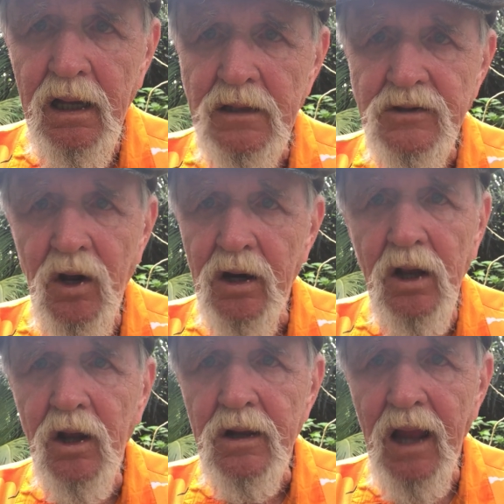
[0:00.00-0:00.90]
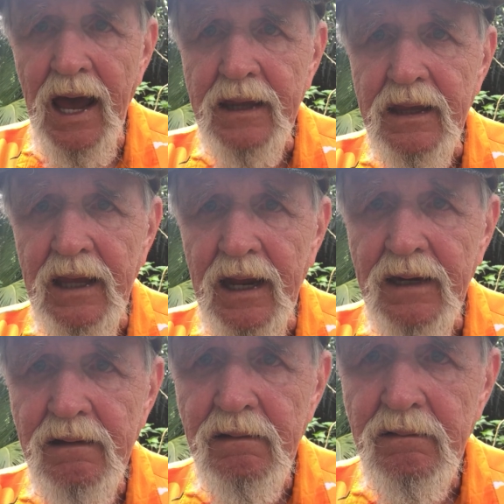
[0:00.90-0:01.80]
is going to look like yet.
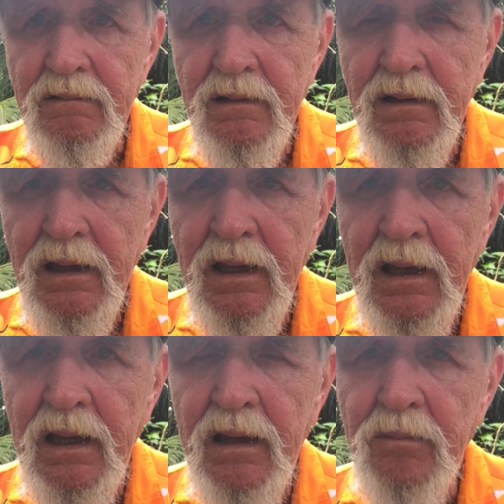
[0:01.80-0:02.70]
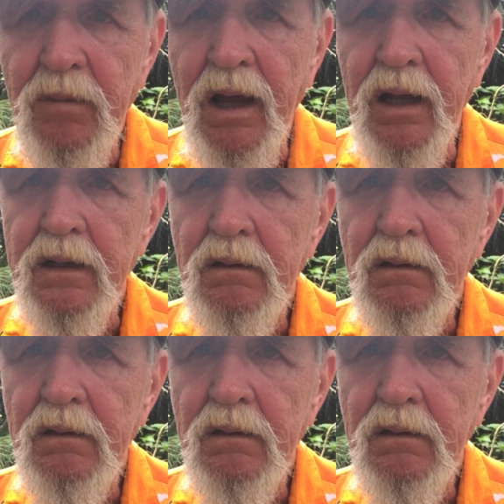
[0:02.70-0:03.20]
But